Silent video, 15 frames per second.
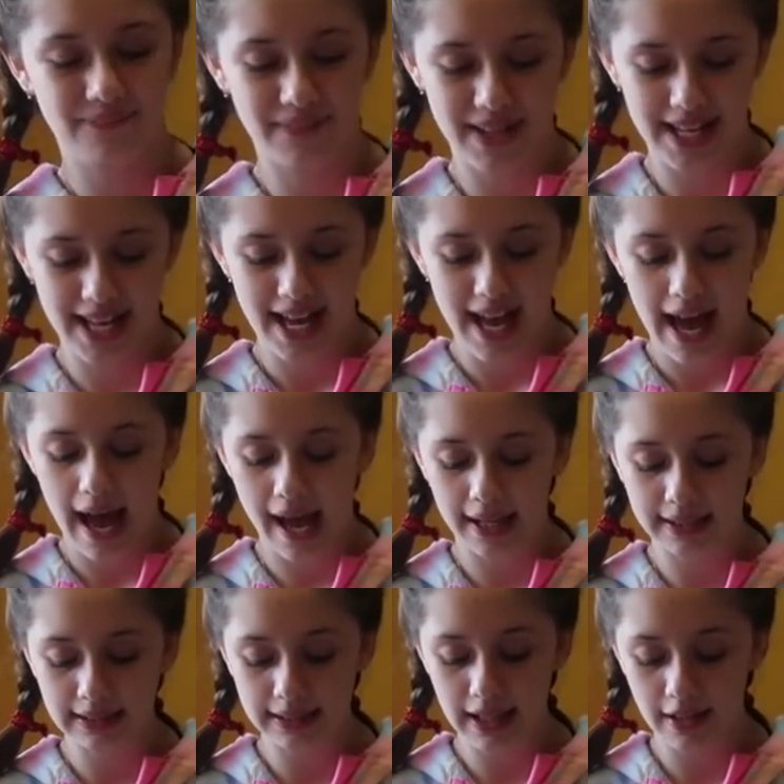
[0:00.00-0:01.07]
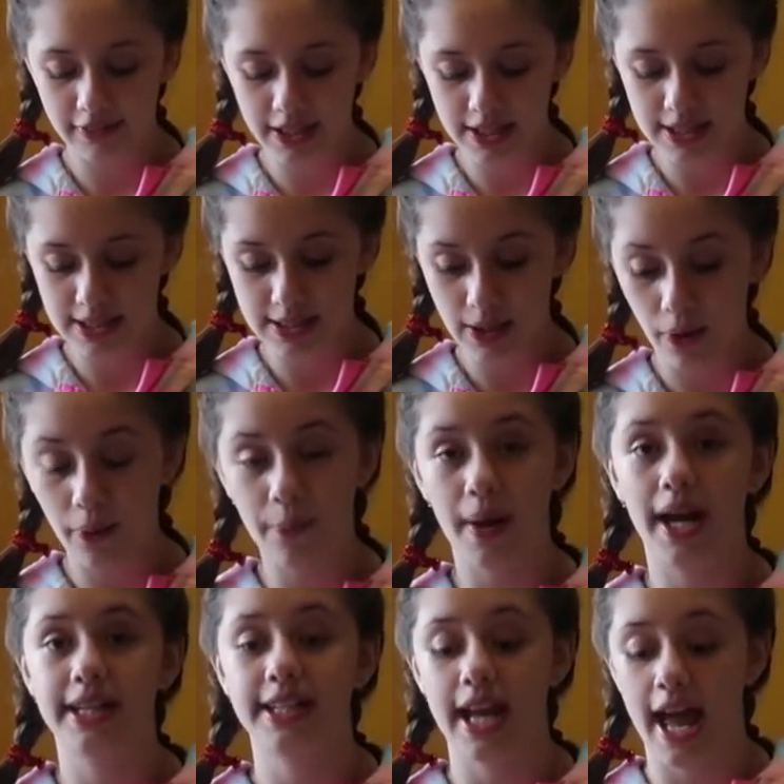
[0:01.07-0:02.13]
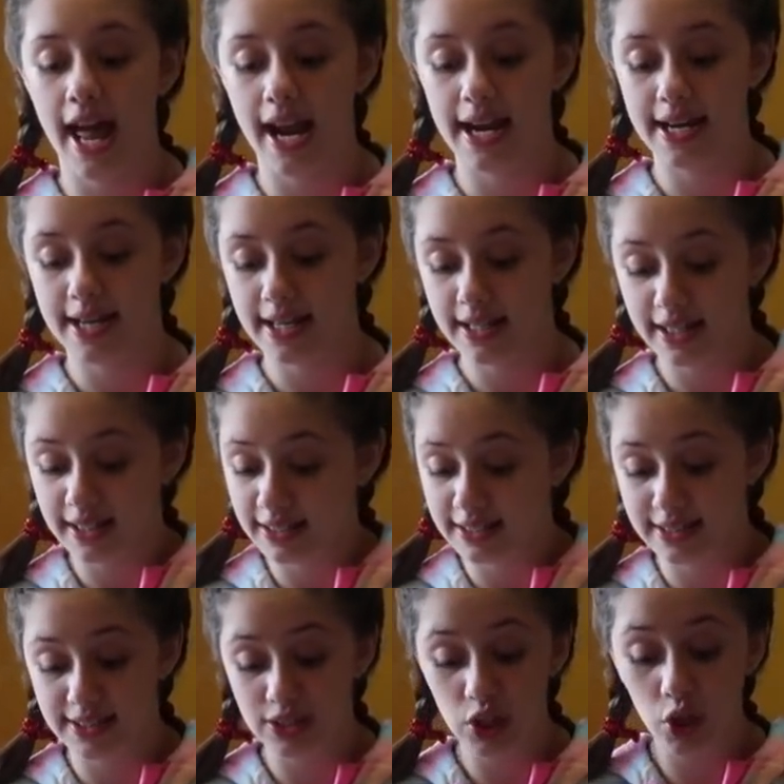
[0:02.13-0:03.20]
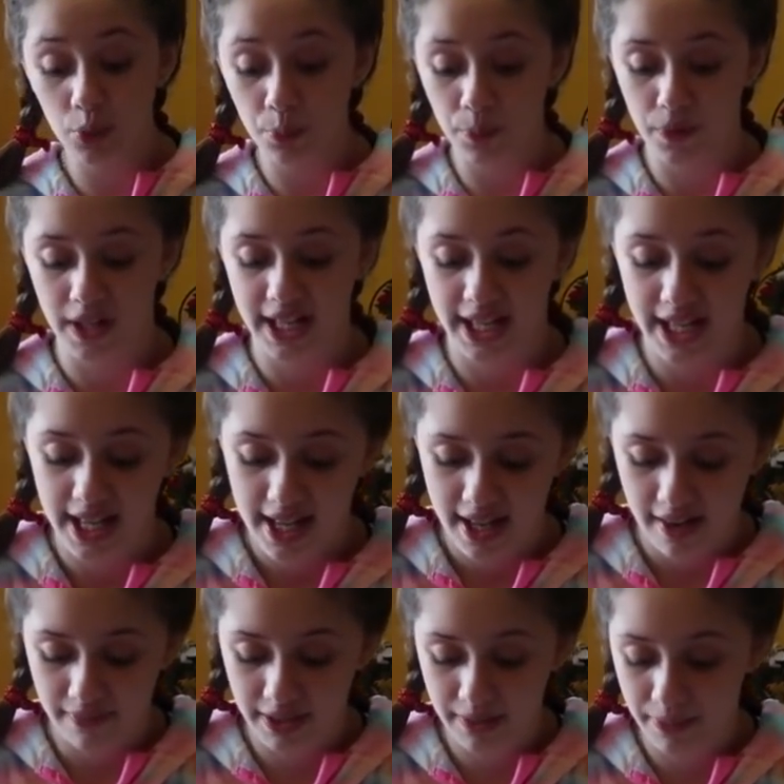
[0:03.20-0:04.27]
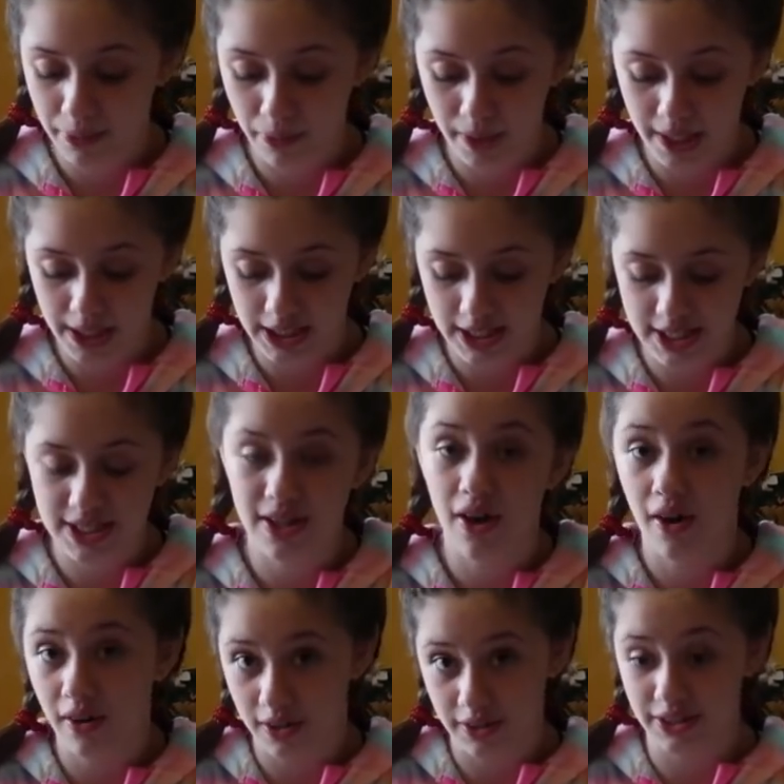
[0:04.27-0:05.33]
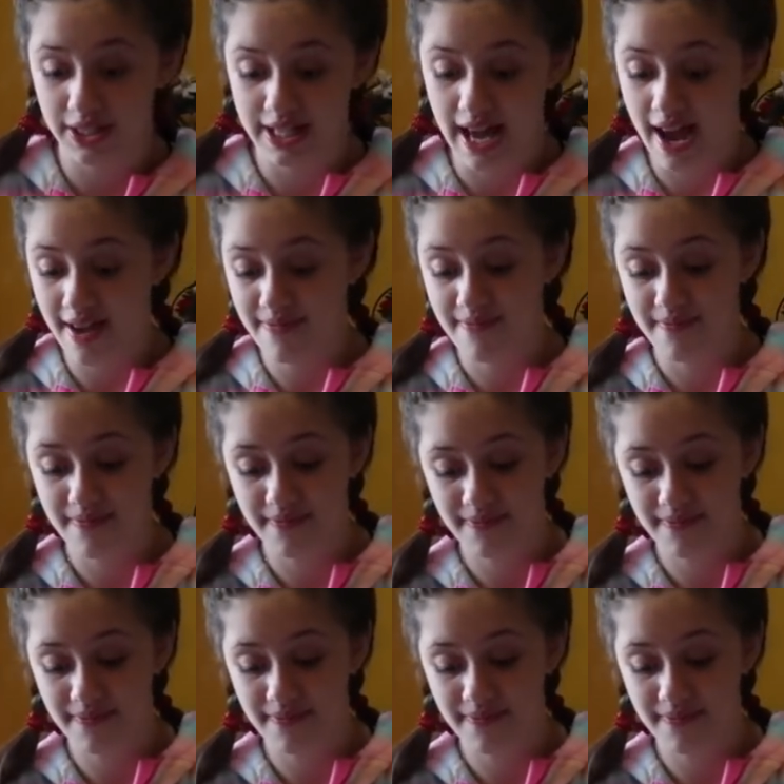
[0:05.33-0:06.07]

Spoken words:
but I love it so much, and so pretty. I'm gonna be wearing this all the time.